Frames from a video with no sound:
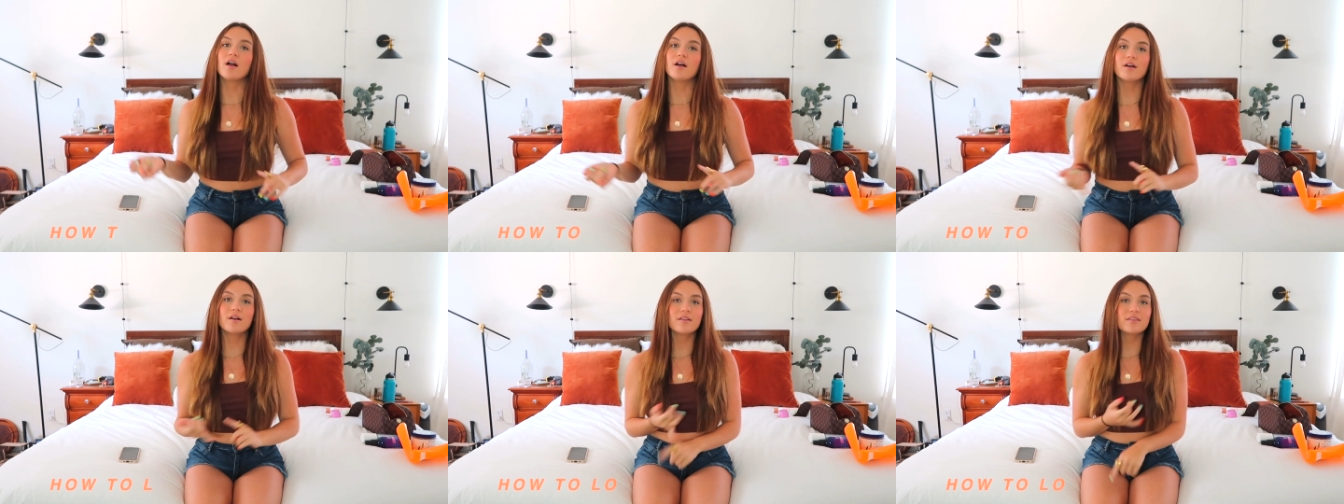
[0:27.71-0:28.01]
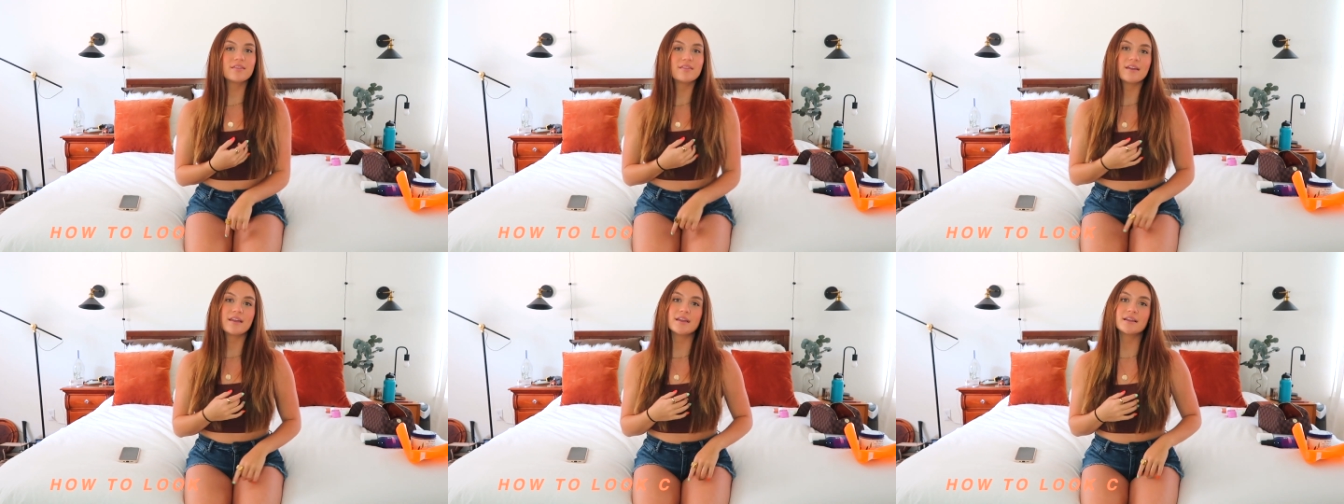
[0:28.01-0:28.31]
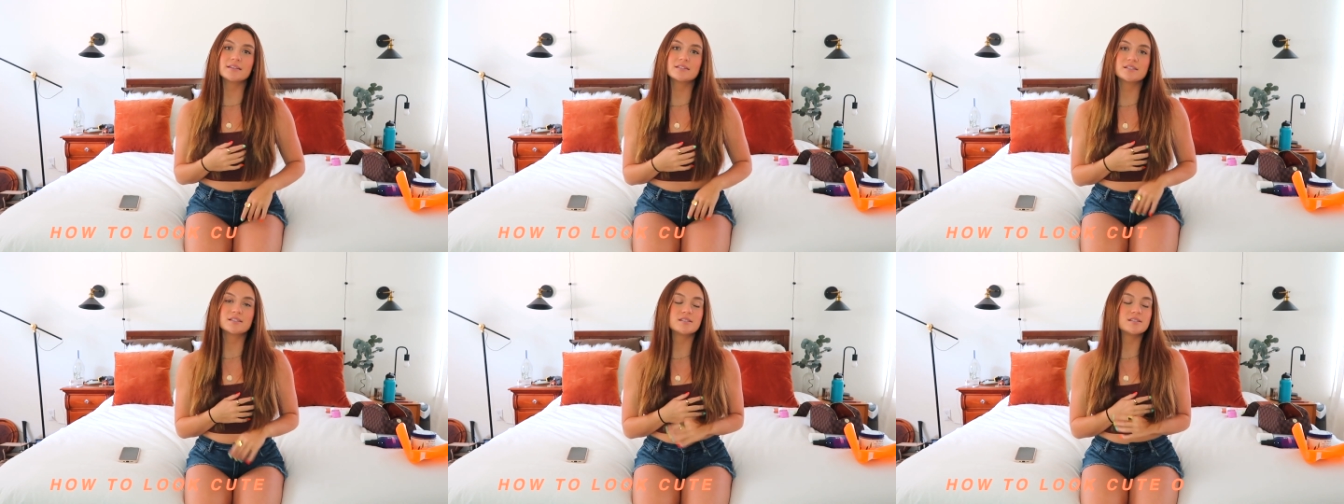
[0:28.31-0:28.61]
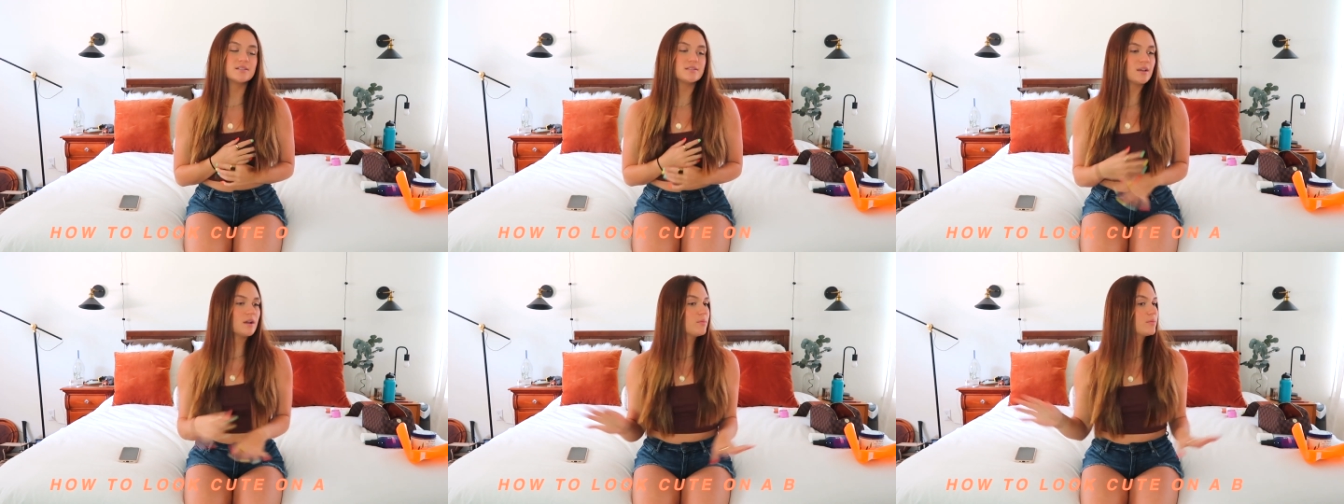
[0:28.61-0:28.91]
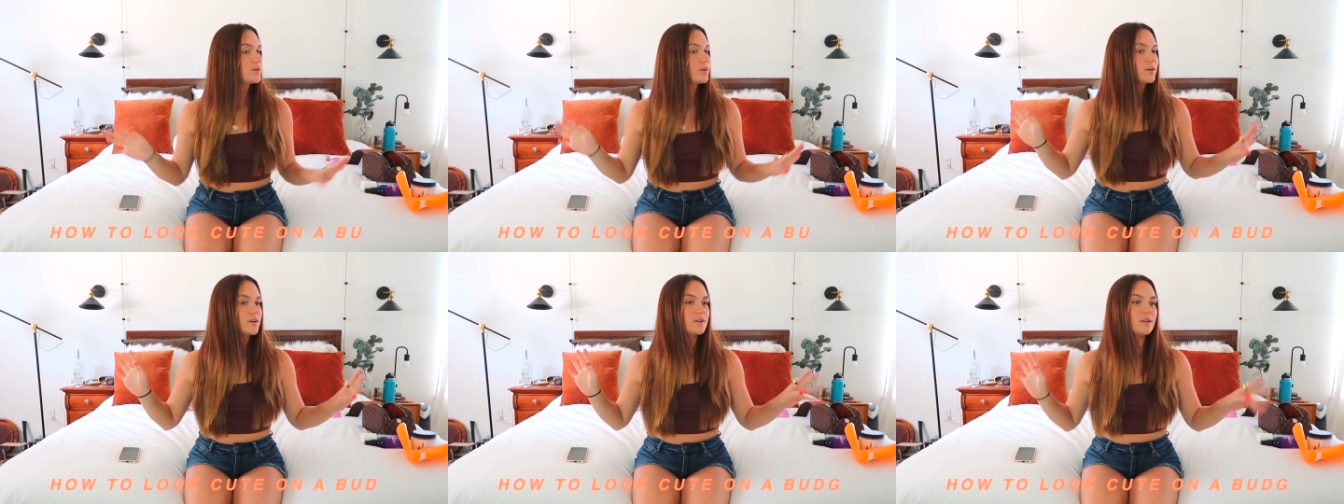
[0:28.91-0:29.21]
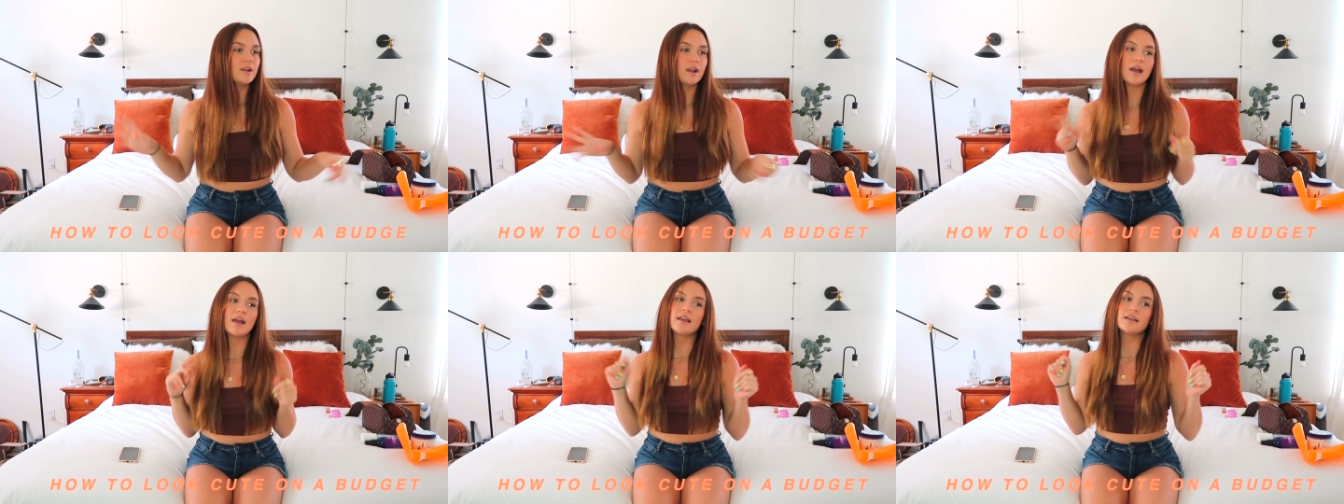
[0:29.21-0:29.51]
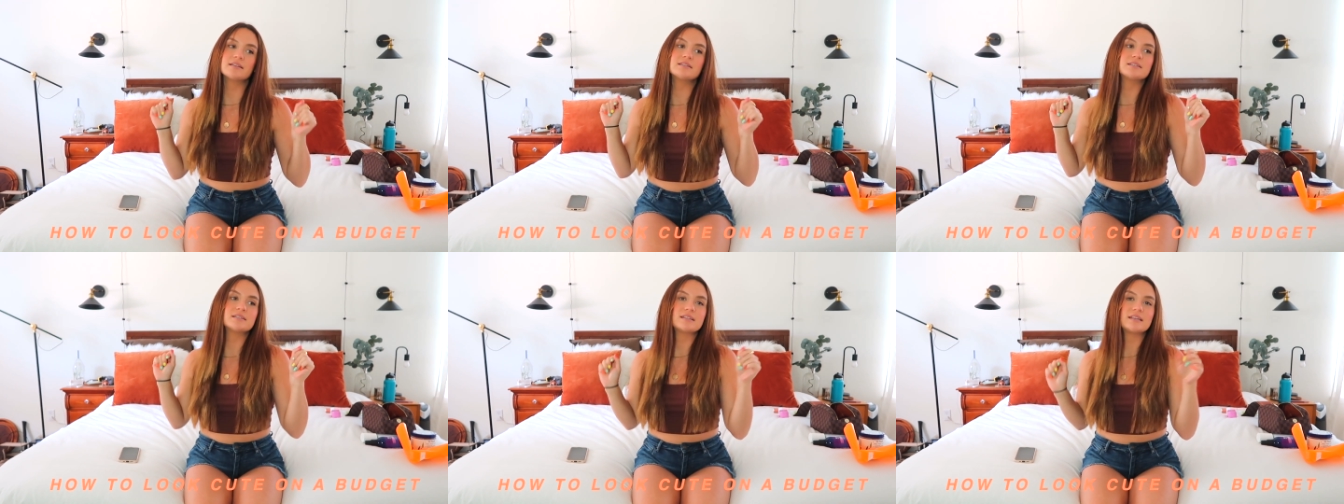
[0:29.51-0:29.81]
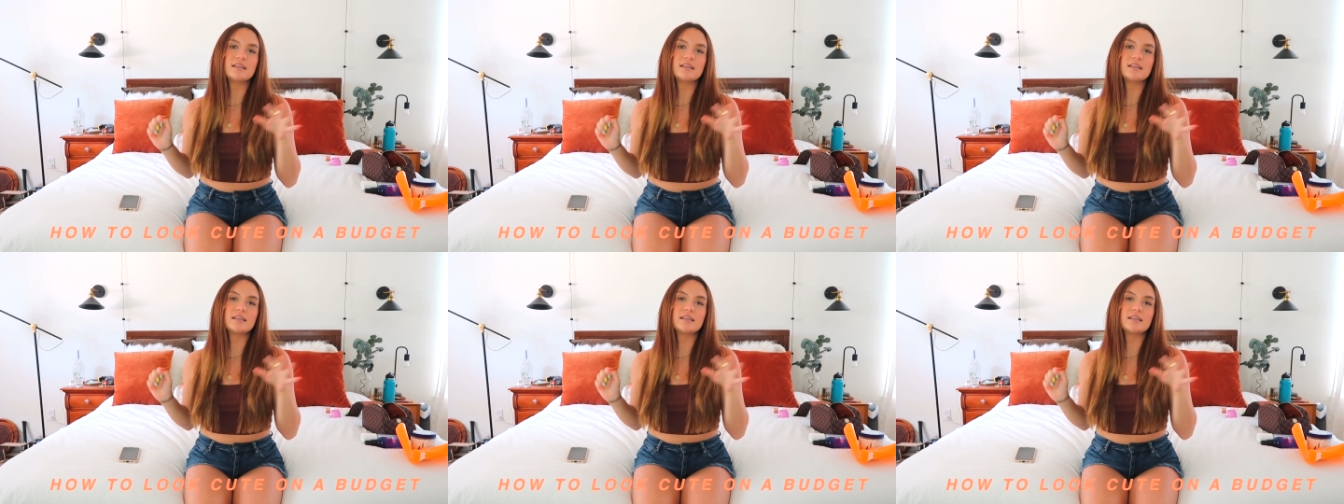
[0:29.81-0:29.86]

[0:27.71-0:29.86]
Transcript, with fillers: all things summer, nice,